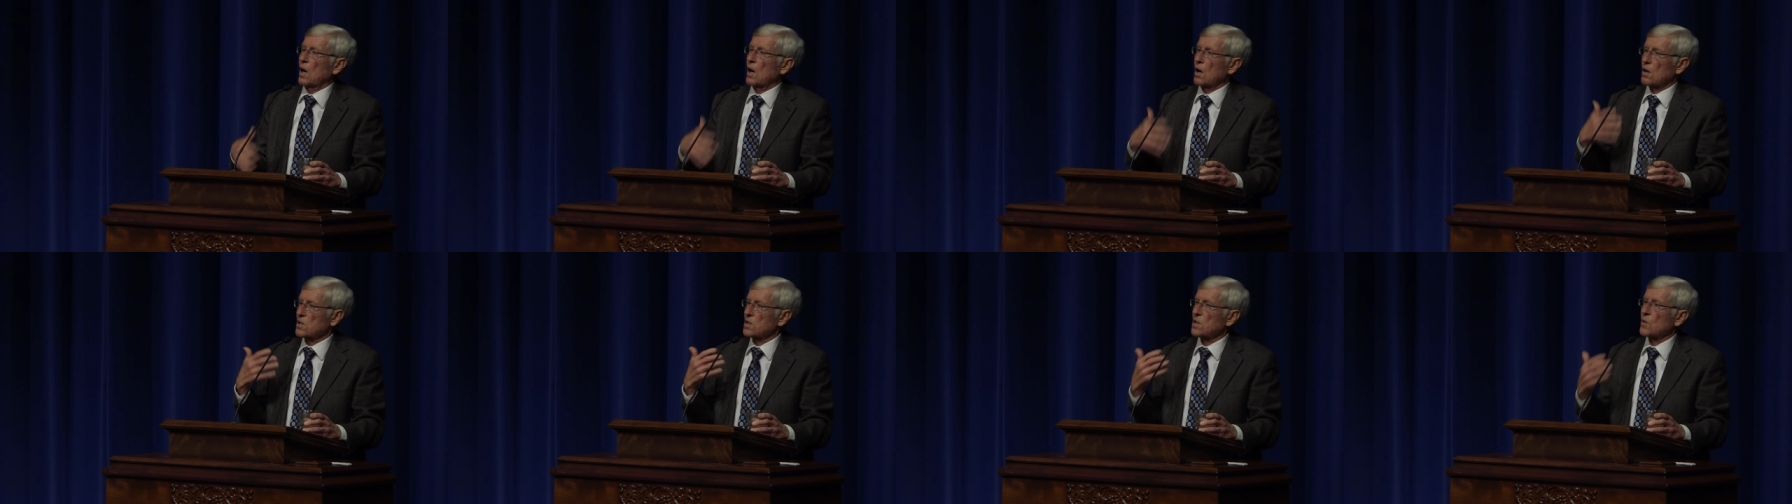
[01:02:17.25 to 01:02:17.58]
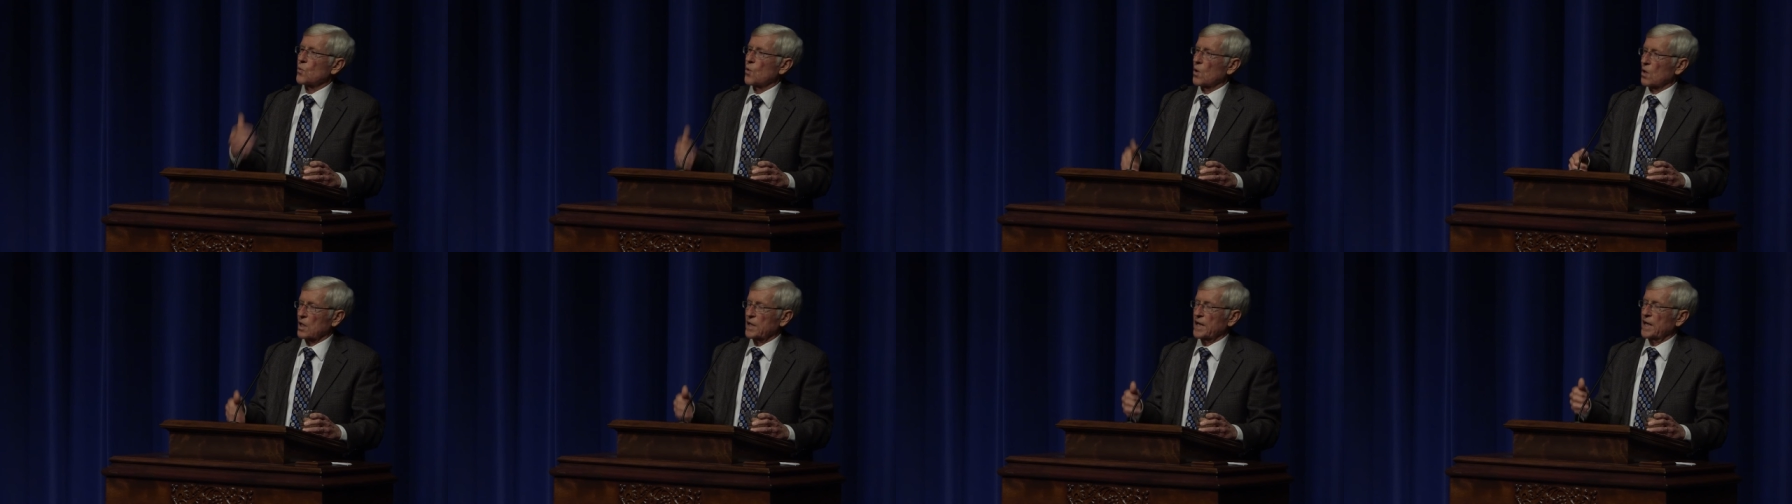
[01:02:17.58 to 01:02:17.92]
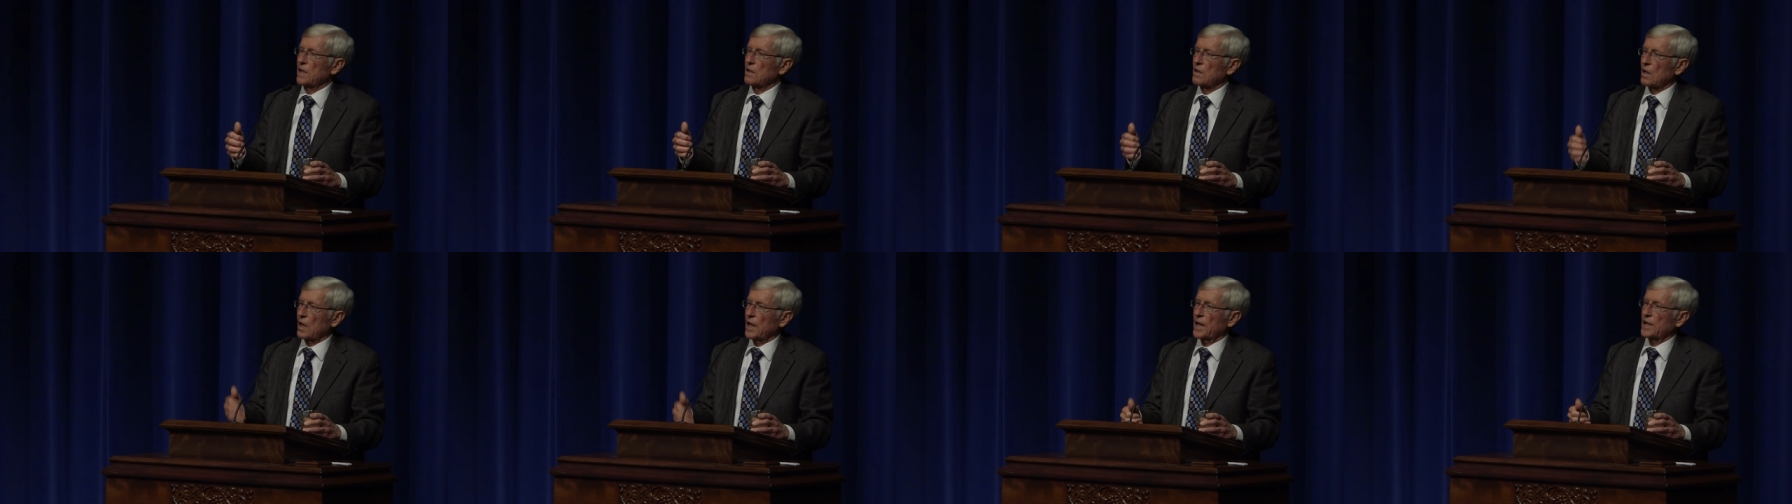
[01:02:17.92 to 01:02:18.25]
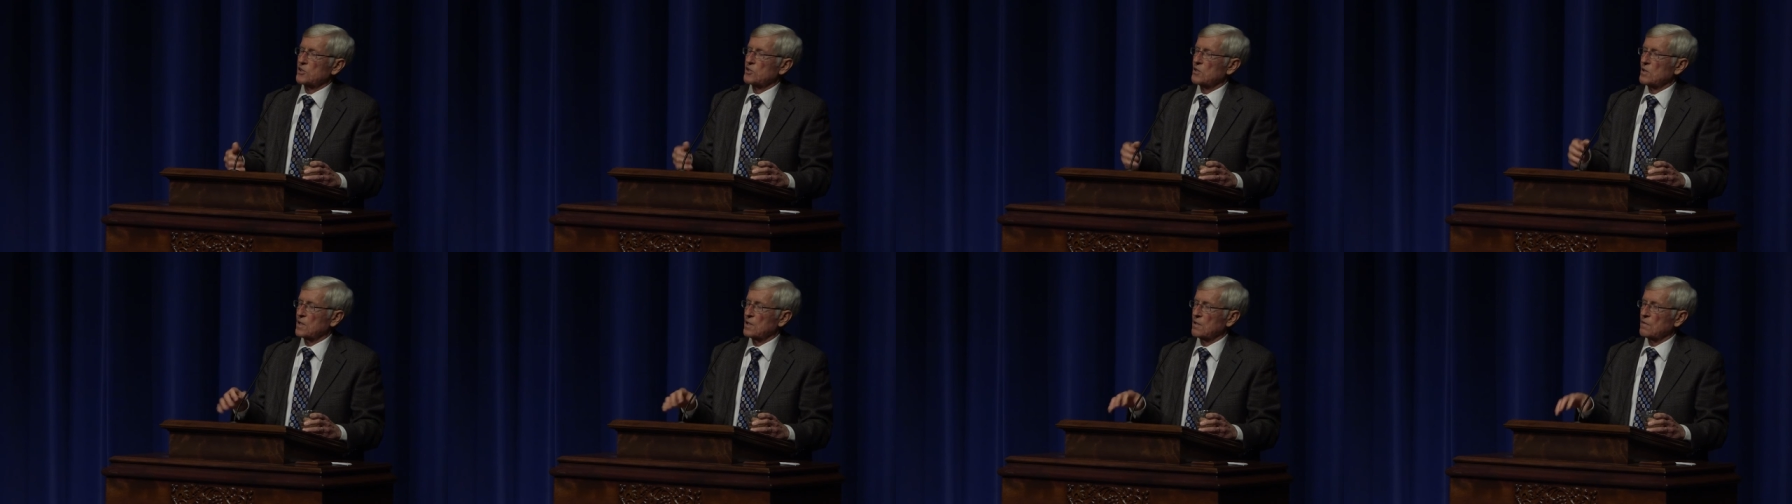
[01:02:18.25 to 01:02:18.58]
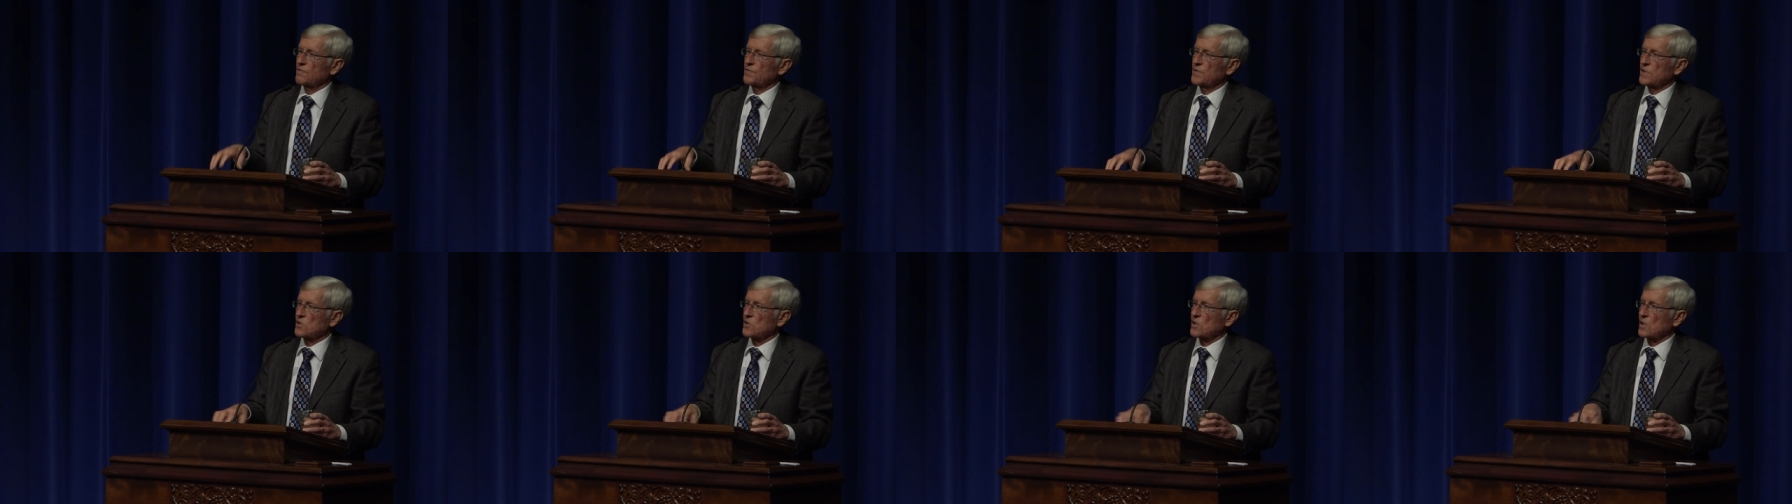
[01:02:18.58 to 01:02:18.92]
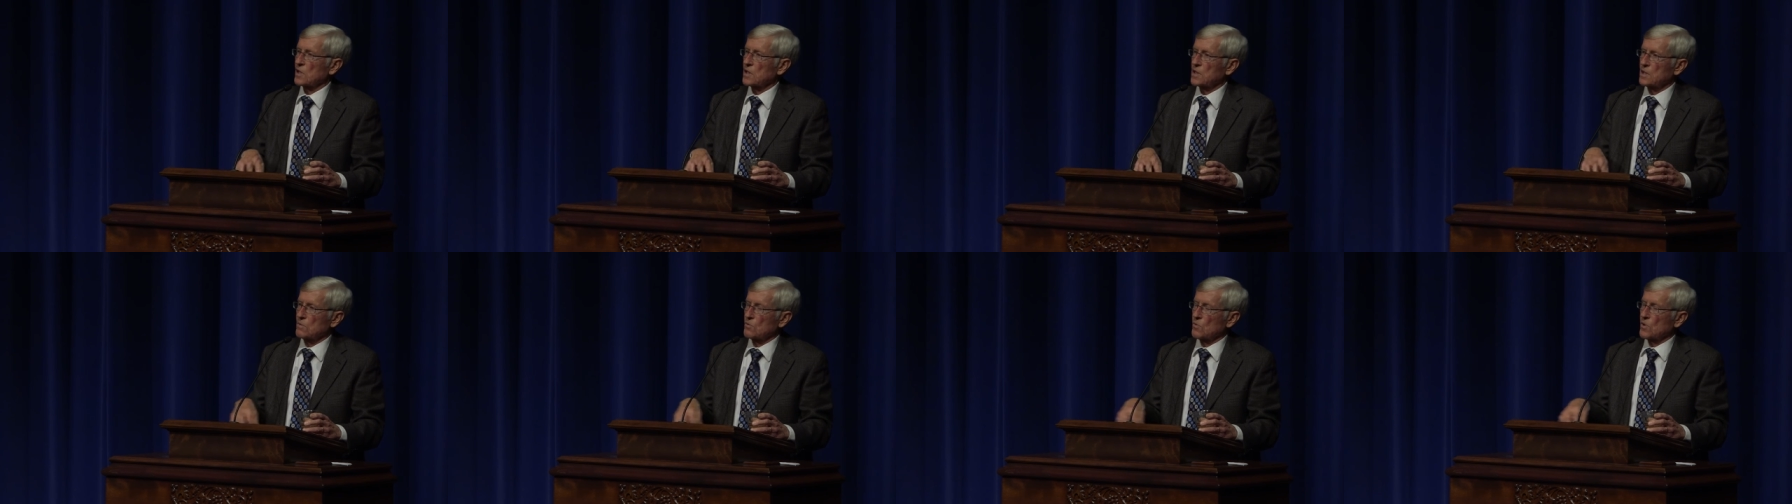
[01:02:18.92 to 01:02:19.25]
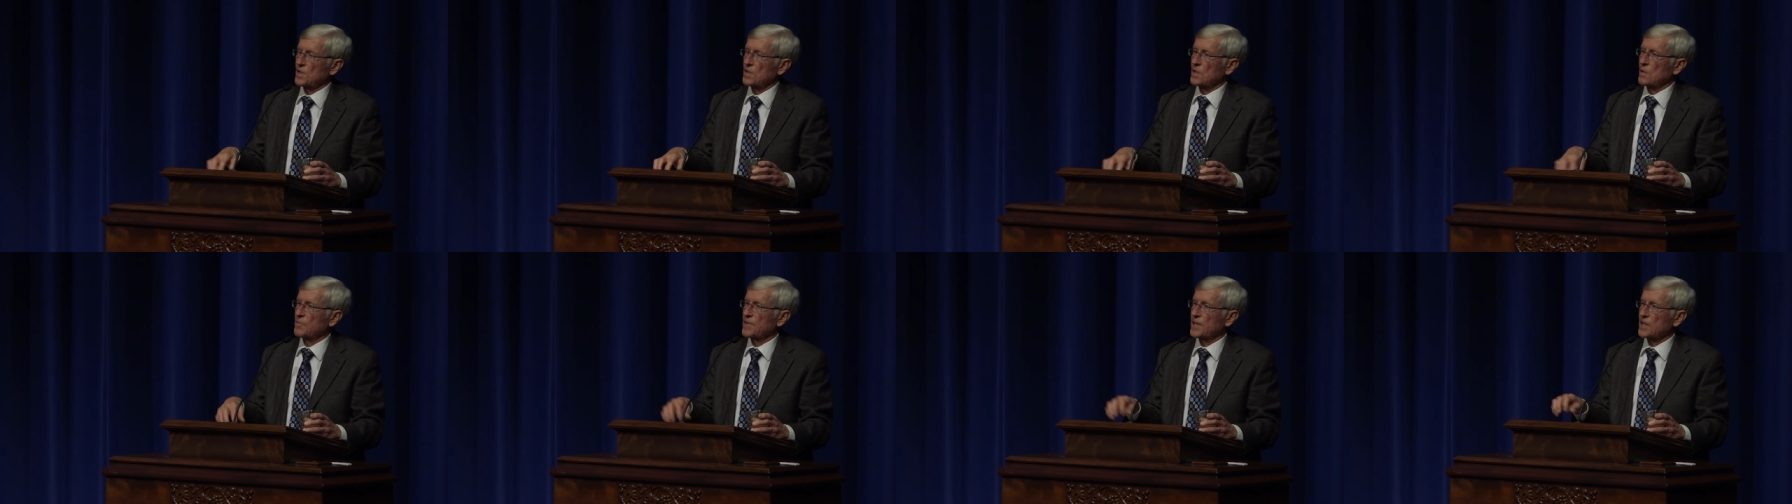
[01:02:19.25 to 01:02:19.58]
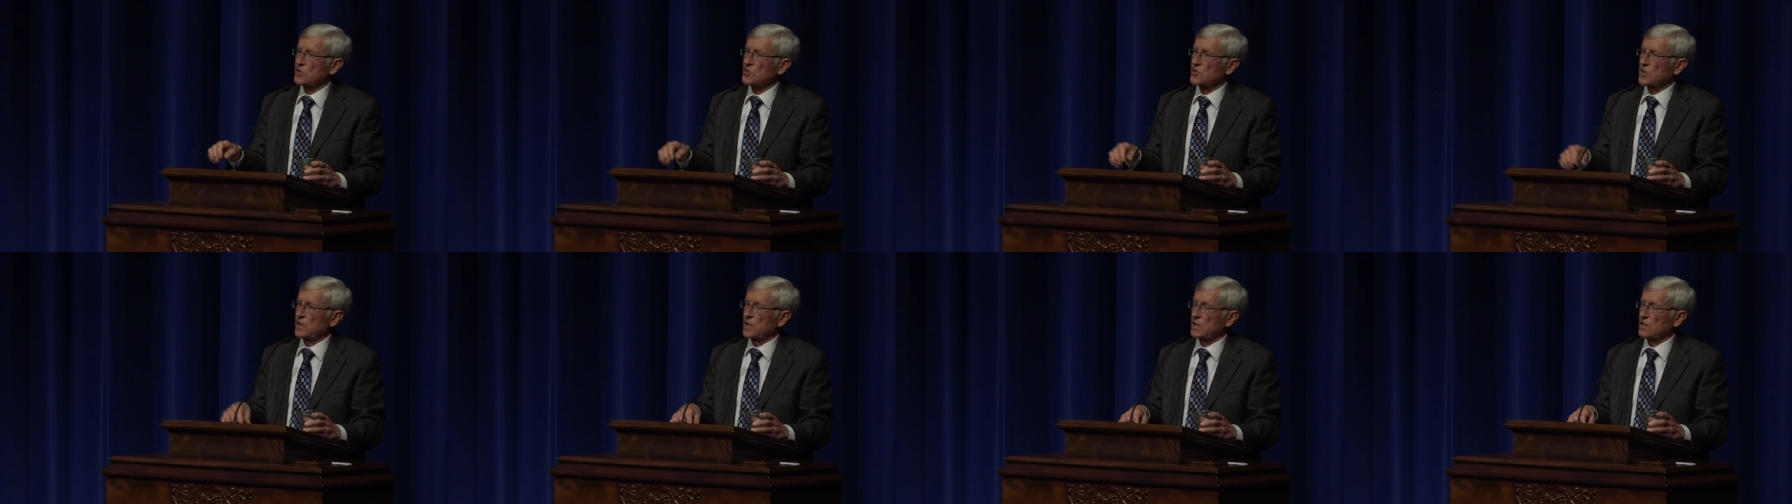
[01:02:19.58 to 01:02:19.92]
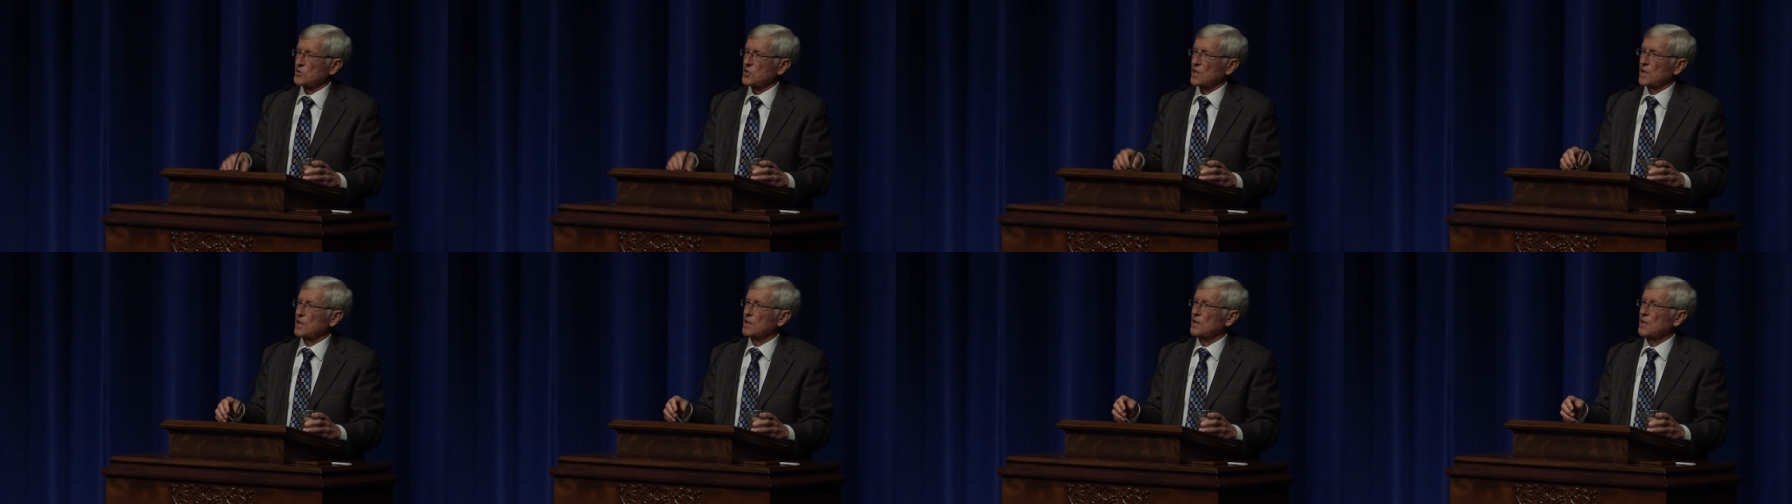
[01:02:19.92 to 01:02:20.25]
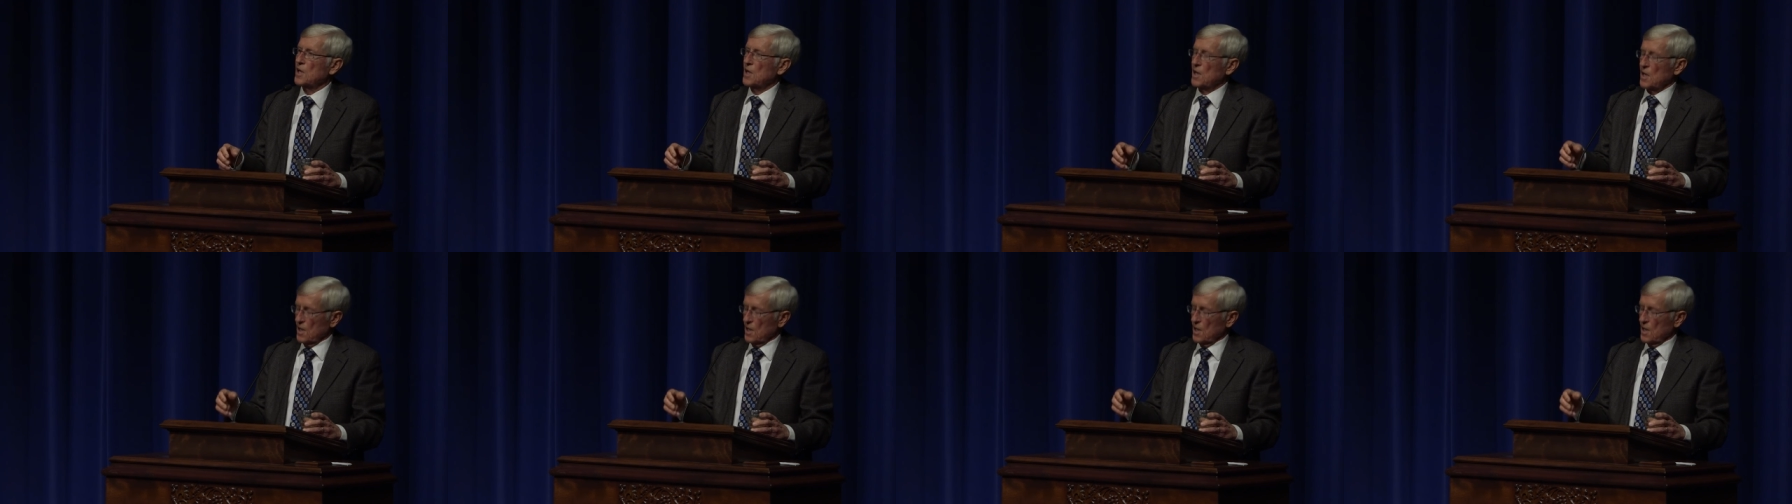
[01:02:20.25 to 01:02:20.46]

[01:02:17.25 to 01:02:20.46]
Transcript: harder work intellectually or physically and run the big C S A.